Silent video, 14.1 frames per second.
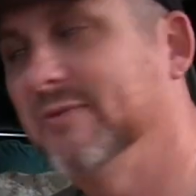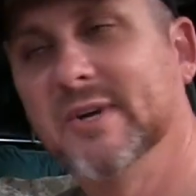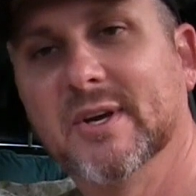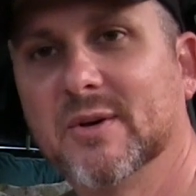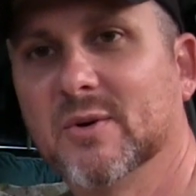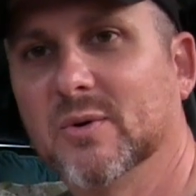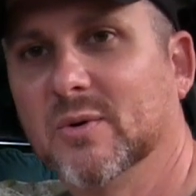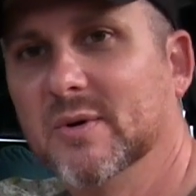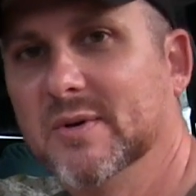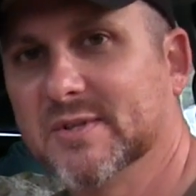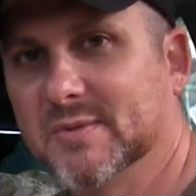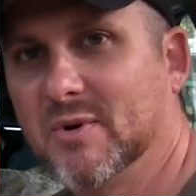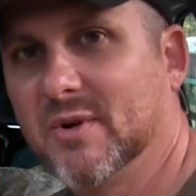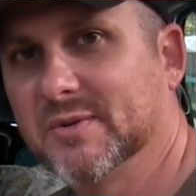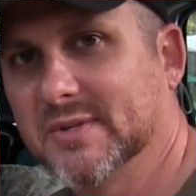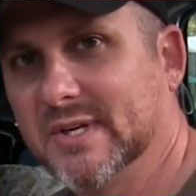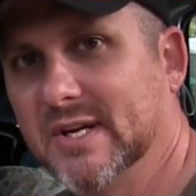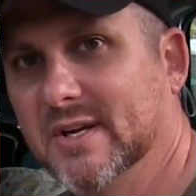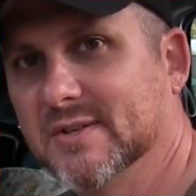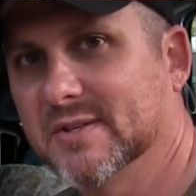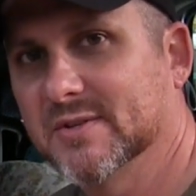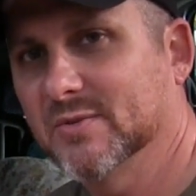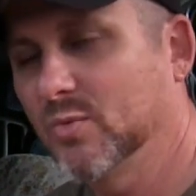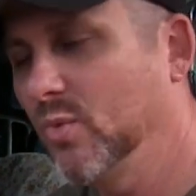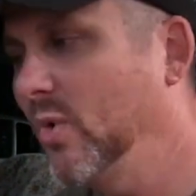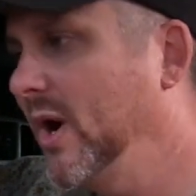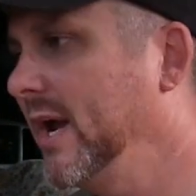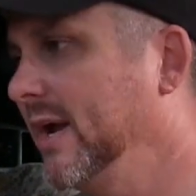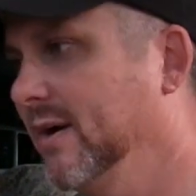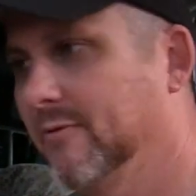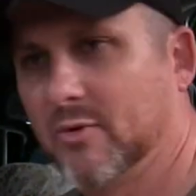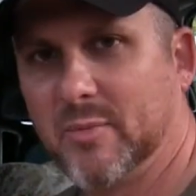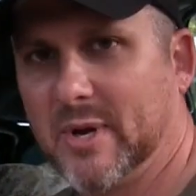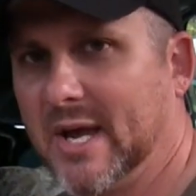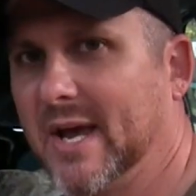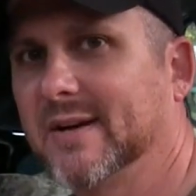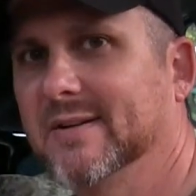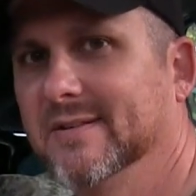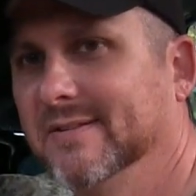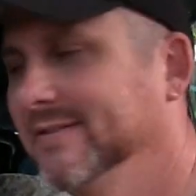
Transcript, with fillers: vehicle, as small as it is, is way overpacked.